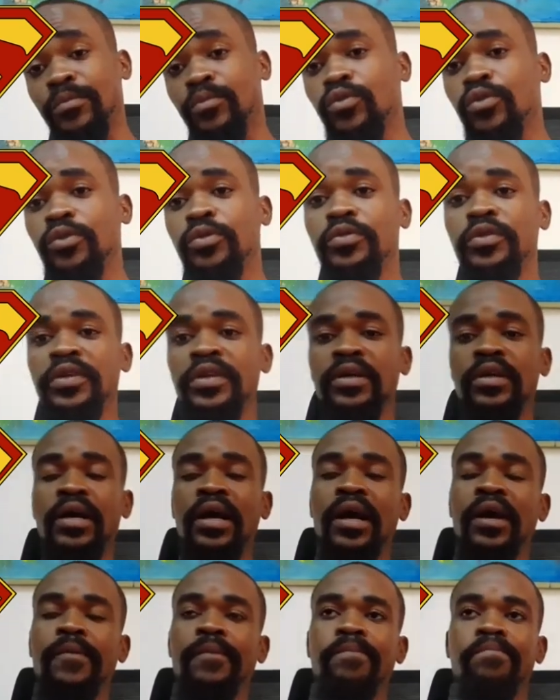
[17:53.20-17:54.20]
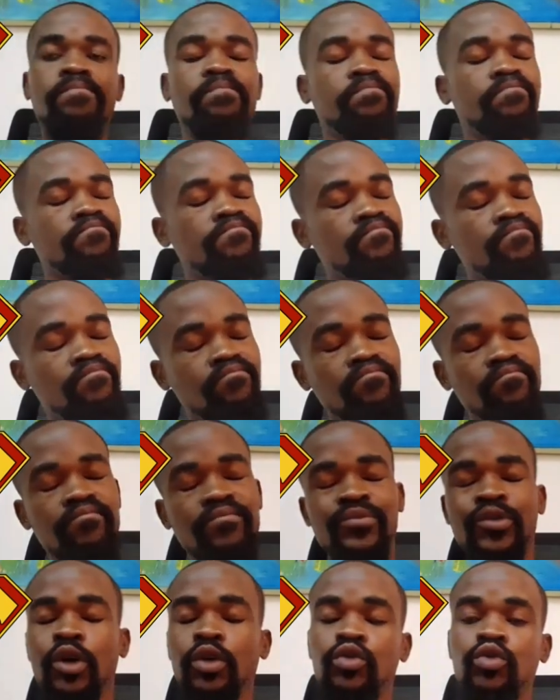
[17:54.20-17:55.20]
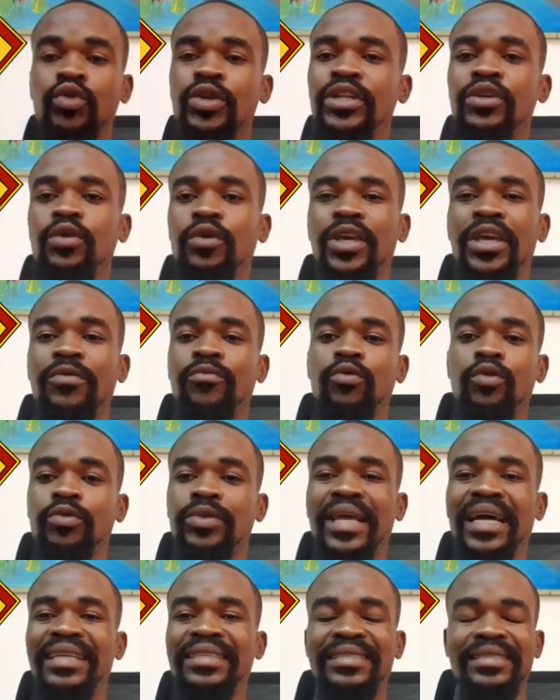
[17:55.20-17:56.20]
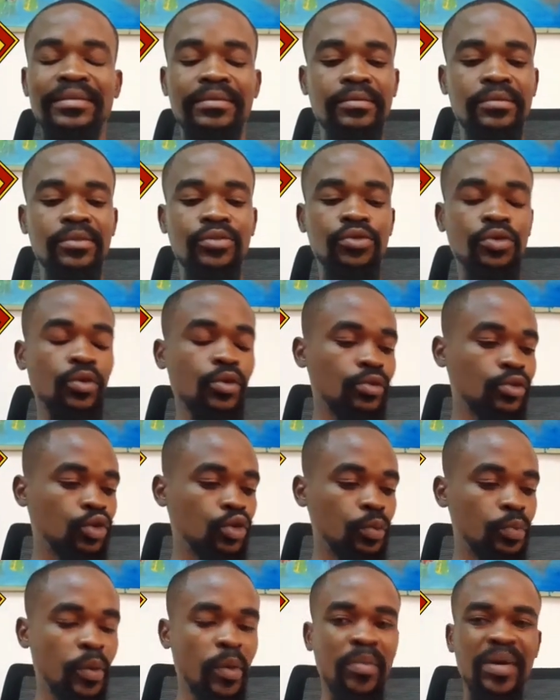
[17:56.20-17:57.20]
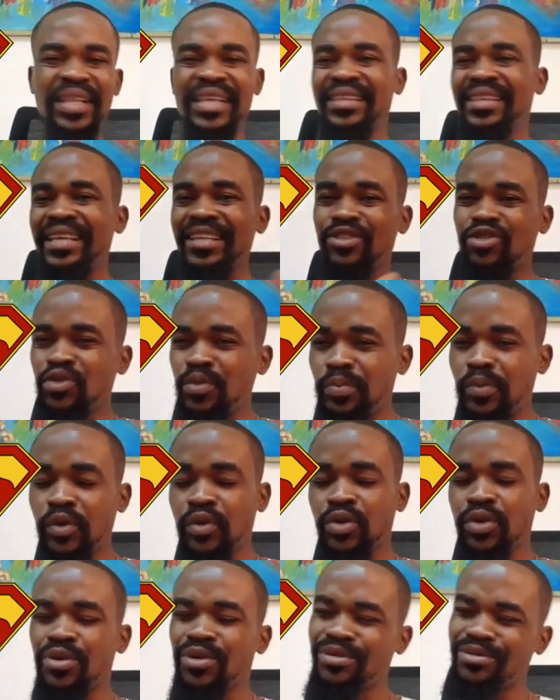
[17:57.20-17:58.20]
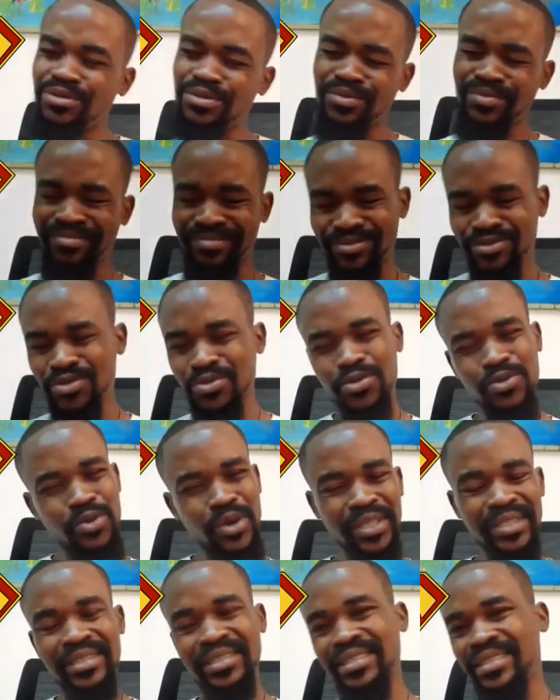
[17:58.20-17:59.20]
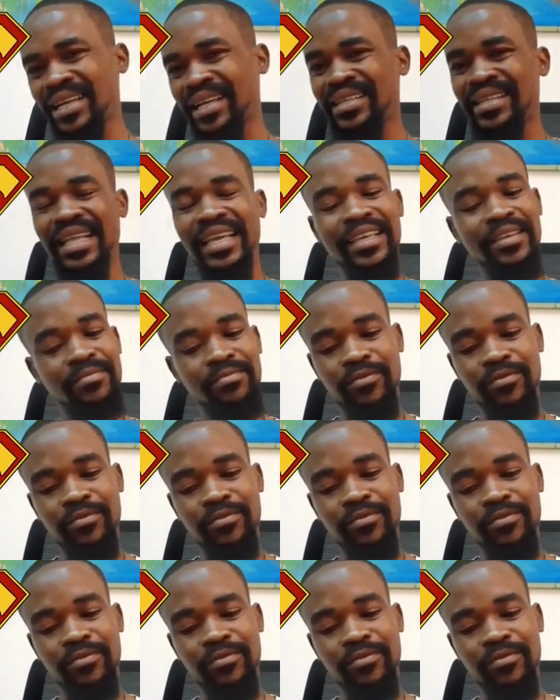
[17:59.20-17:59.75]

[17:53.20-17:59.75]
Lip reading: movie, not really okay with that. You know, Superman and then Supergirl, what is that? Like,